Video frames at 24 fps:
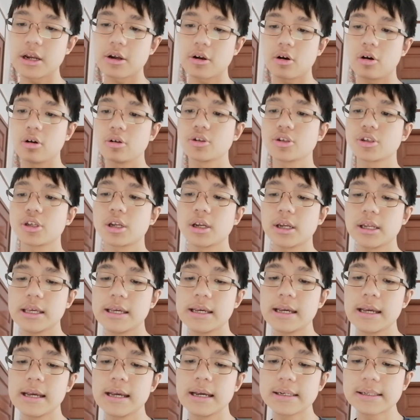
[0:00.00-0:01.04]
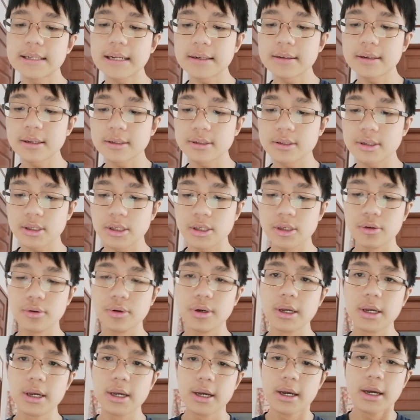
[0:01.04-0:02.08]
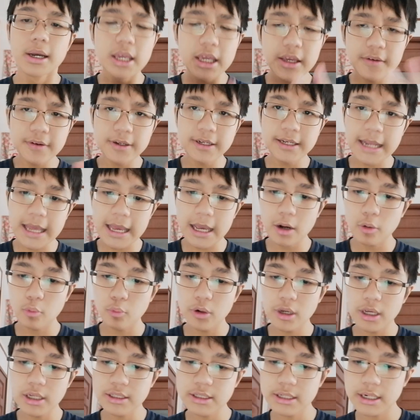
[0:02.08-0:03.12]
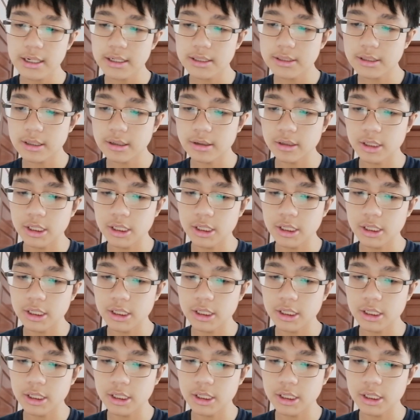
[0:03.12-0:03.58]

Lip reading: constantly tending to you. Even now, wheelchairs are